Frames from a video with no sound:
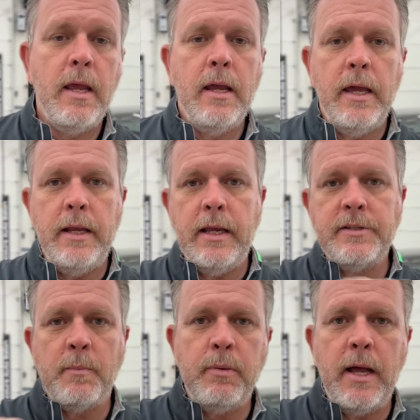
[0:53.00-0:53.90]
and it
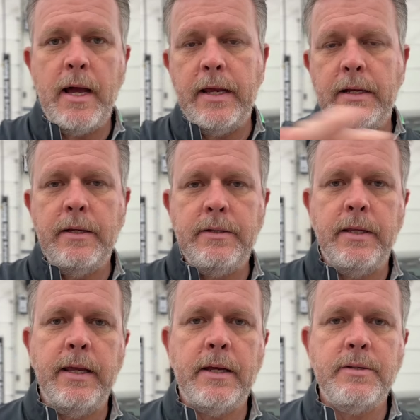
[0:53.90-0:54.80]
gets applied to
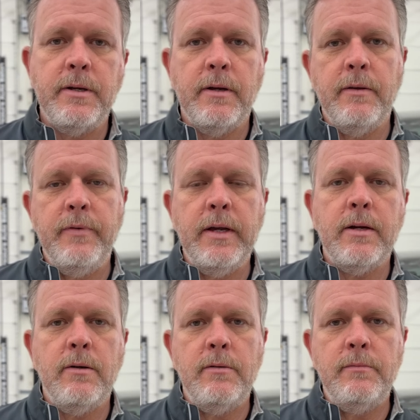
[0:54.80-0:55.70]
the exterior of the
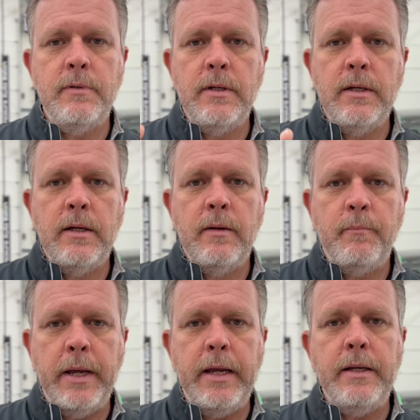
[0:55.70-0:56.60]
vehicle.
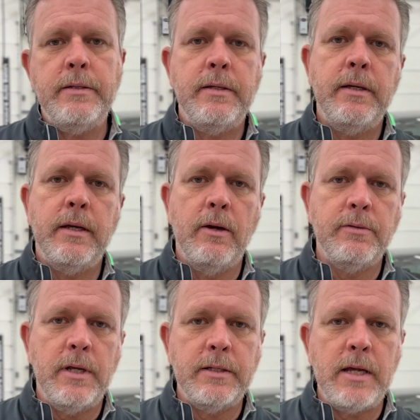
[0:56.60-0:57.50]
Paint
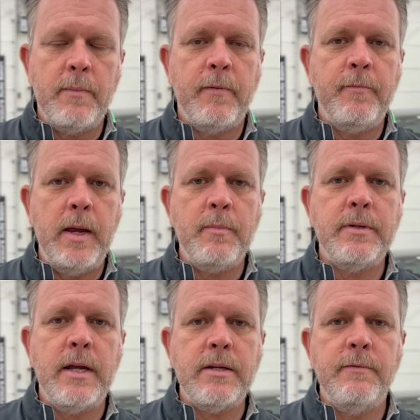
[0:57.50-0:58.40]
goes on top of paint
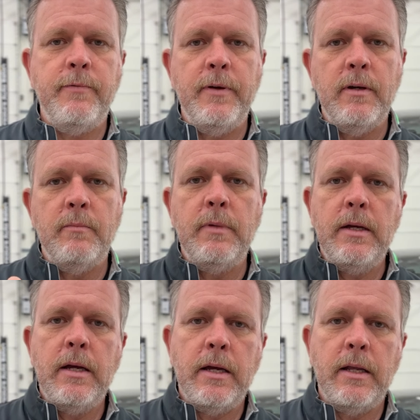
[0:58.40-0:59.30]
protection film.
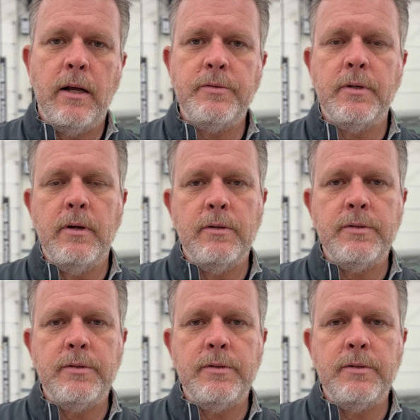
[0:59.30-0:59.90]
It also goes